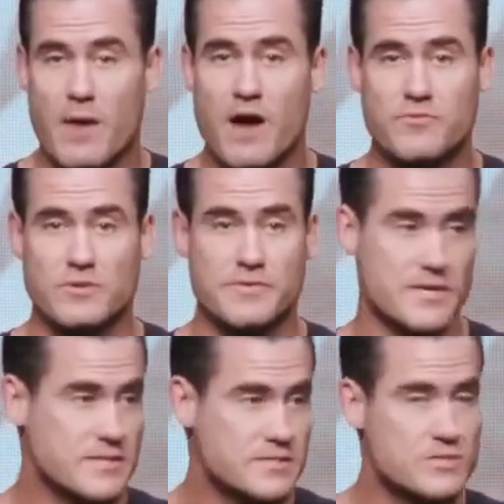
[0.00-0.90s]
awful at
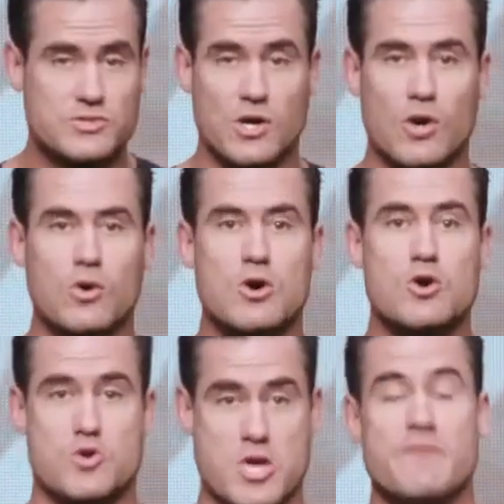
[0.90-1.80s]
this. So
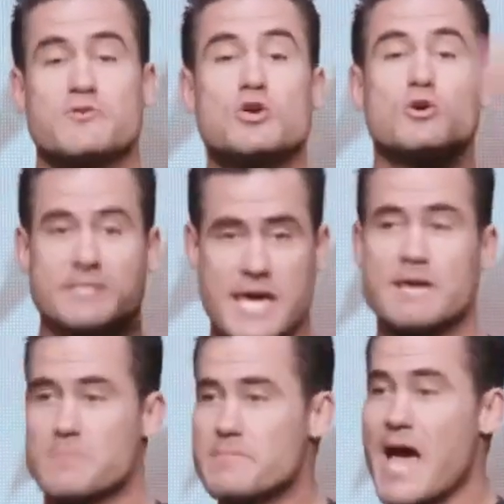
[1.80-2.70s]
if you'll
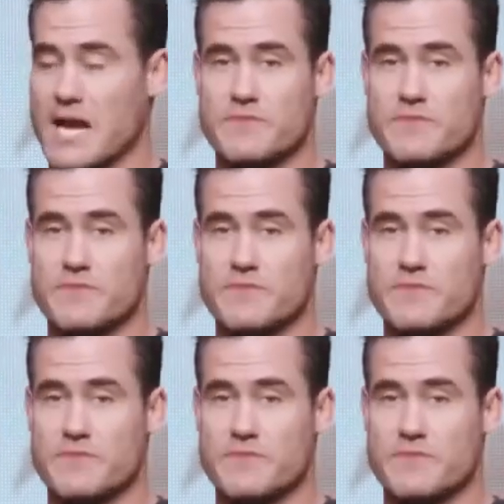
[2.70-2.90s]
take me back,